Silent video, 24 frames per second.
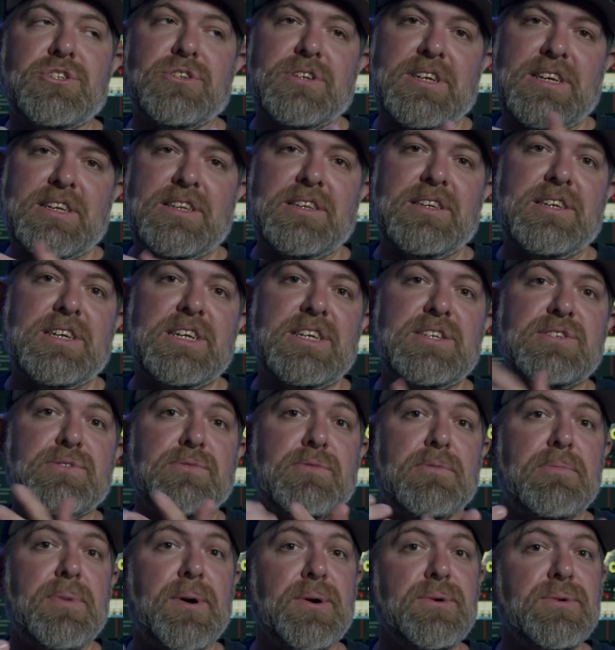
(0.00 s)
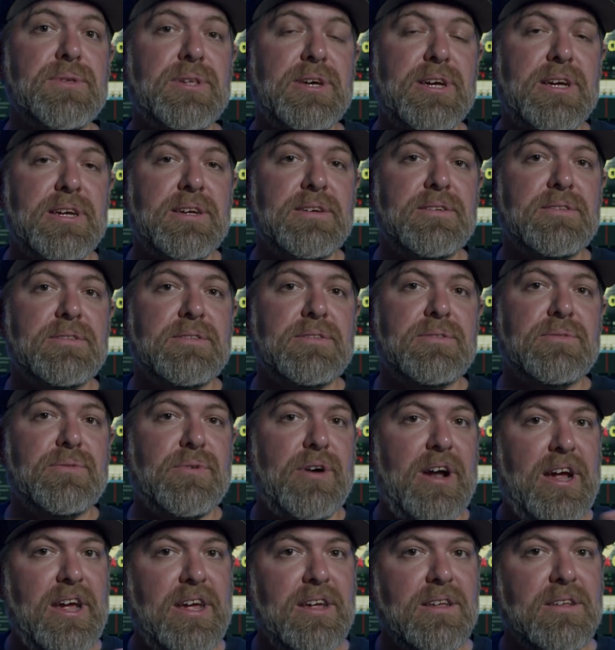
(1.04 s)
your NDs remotely,
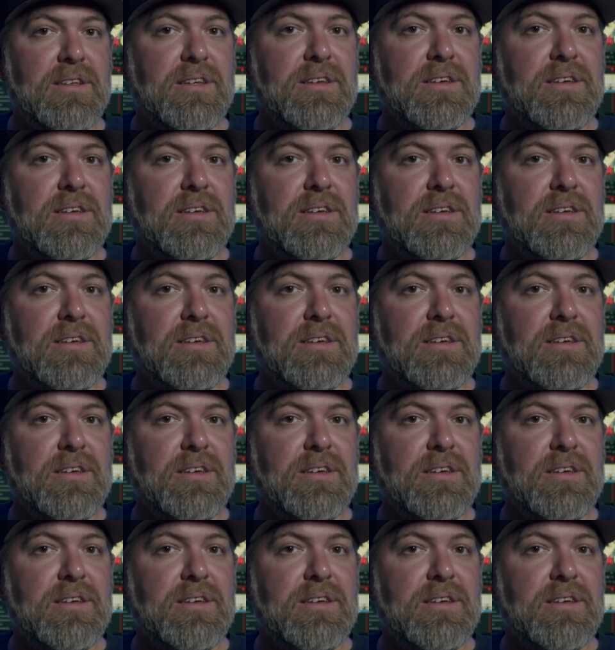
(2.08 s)
right?